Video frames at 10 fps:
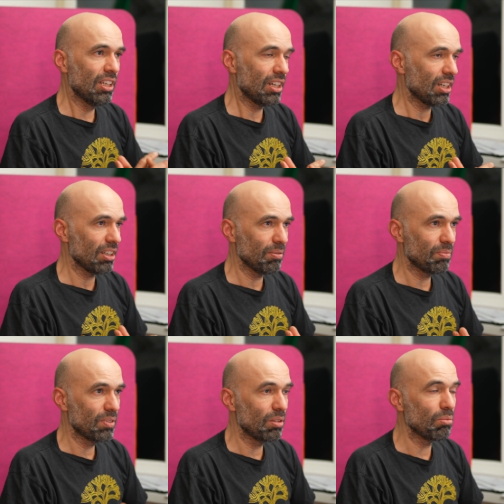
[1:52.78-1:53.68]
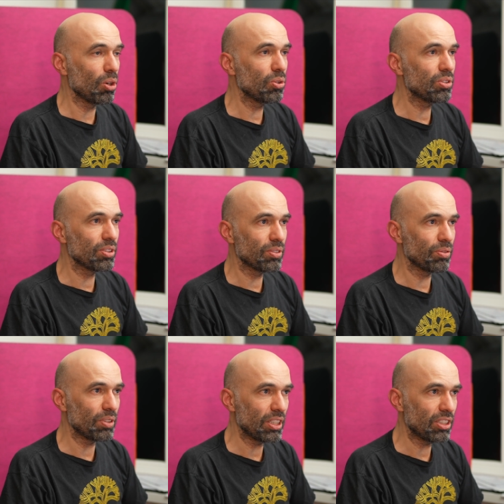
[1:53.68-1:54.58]
um, most of the
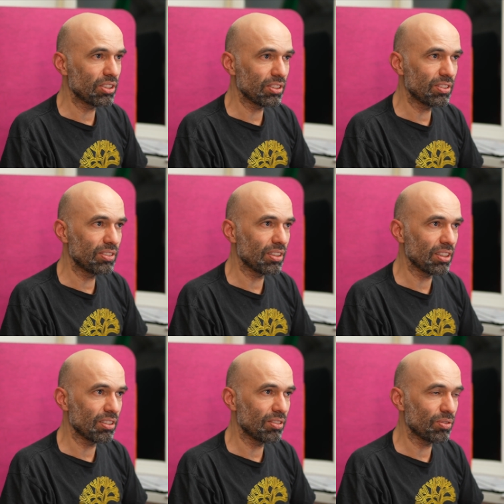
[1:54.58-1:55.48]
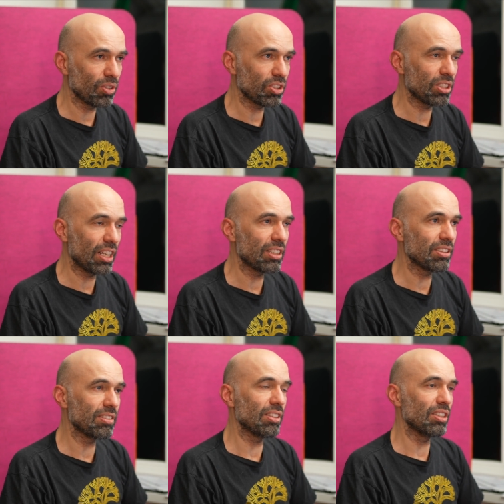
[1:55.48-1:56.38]
features and
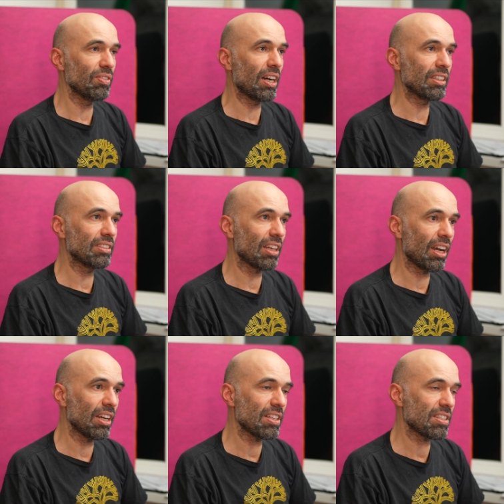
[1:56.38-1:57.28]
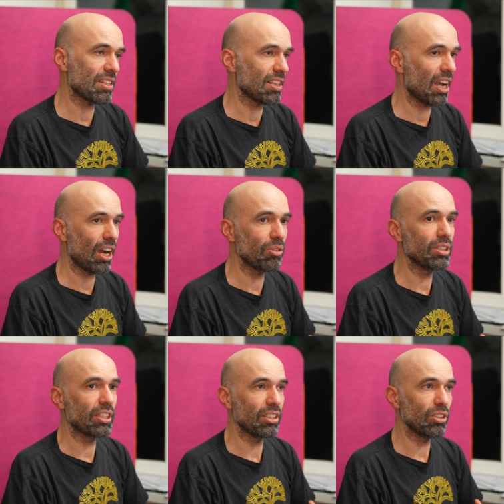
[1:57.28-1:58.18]
functionalities the device has and how
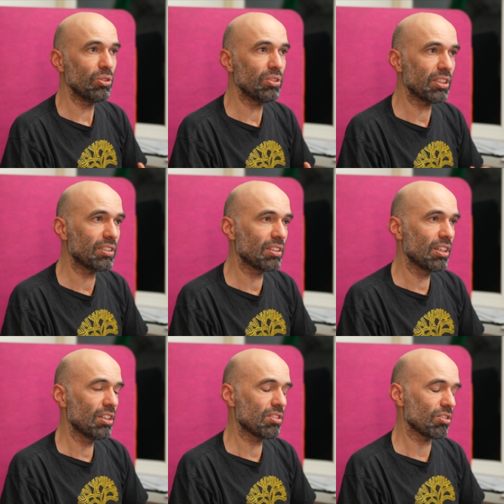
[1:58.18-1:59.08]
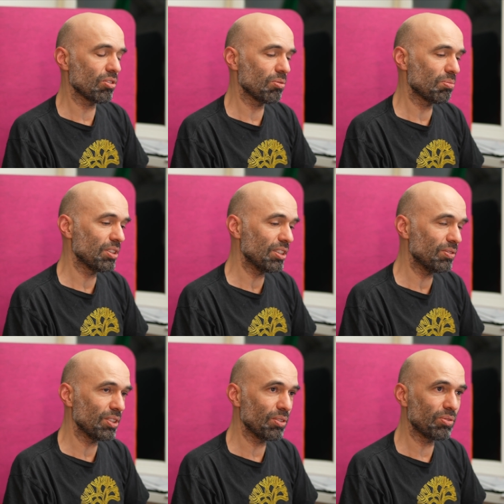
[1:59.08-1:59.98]
you can use it. So please
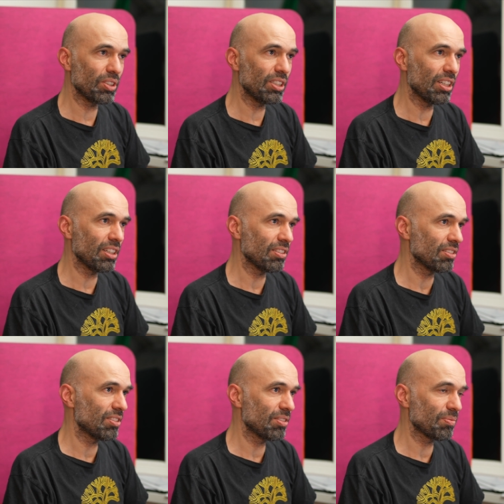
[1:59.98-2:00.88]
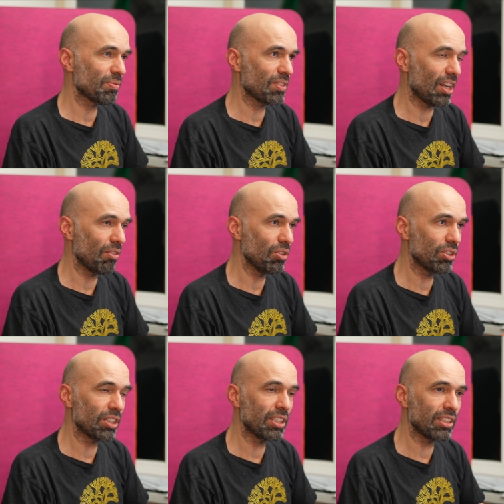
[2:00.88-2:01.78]
feel free and have a
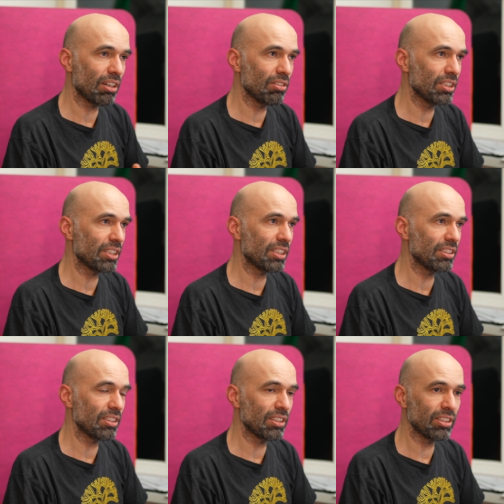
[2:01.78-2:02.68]
look at it. I'll link it in